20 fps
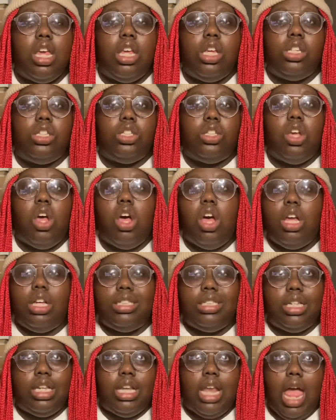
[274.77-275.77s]

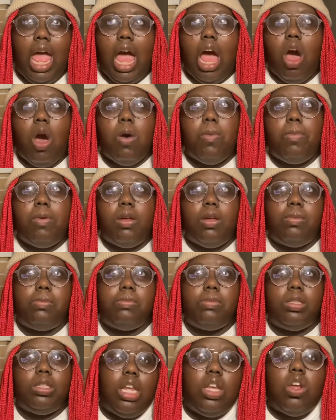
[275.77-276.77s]
songs and
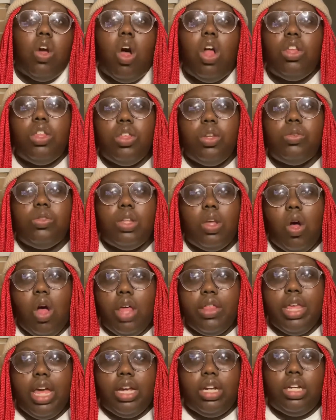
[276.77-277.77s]
albums and all
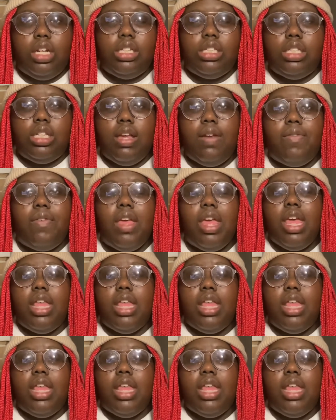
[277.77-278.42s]
that good stuff